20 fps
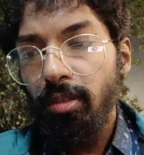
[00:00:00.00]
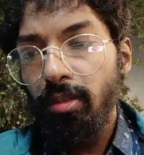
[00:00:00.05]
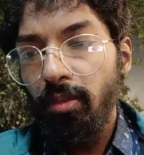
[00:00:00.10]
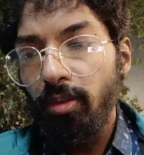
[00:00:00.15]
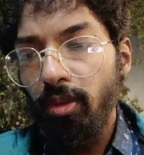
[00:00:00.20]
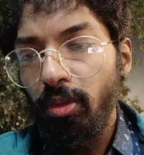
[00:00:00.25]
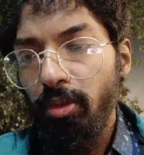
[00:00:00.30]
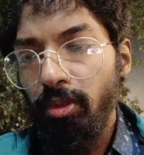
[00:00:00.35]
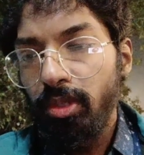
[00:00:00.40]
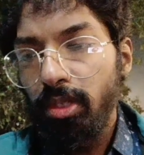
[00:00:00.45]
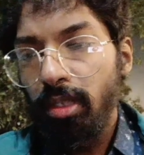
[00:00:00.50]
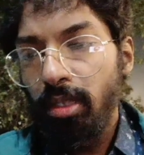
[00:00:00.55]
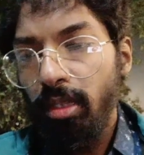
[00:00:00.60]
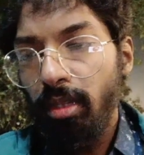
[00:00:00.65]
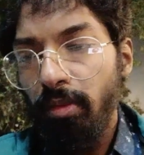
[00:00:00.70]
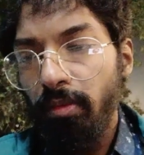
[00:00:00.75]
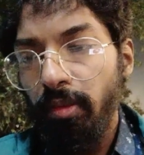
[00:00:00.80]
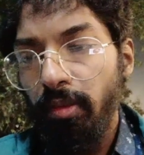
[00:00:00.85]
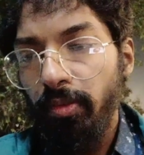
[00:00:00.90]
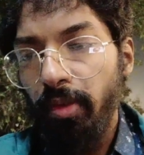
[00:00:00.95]
throws,
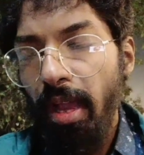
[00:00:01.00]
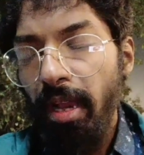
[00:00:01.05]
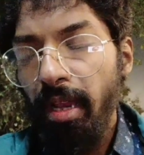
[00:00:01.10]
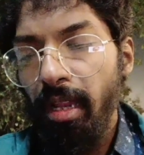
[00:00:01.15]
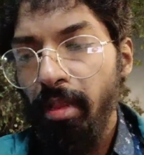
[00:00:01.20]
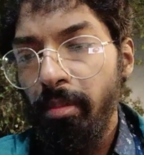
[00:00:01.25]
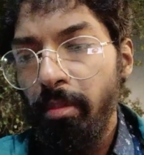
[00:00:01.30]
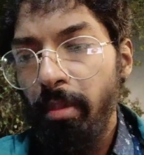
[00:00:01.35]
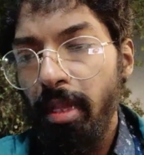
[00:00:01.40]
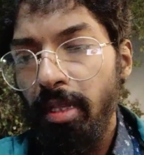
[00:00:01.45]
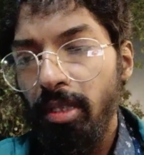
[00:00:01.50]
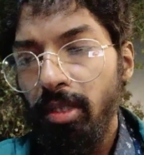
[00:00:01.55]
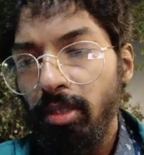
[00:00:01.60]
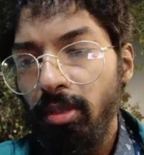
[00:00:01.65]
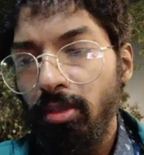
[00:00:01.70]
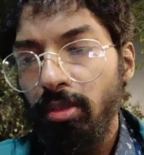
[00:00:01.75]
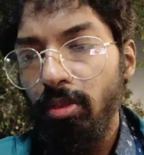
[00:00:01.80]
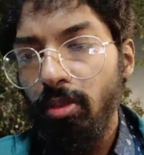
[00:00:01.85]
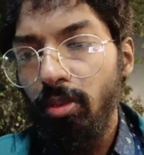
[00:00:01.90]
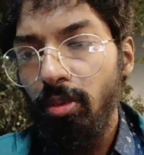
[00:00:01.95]
we finally
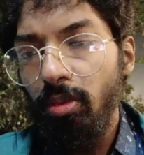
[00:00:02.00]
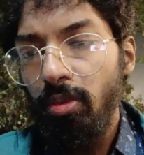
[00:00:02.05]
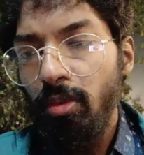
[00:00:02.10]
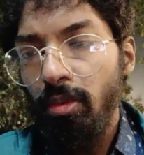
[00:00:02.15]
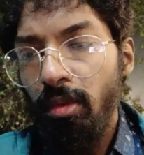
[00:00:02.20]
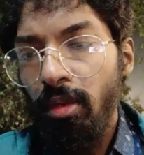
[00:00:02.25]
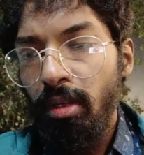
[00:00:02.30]
managed to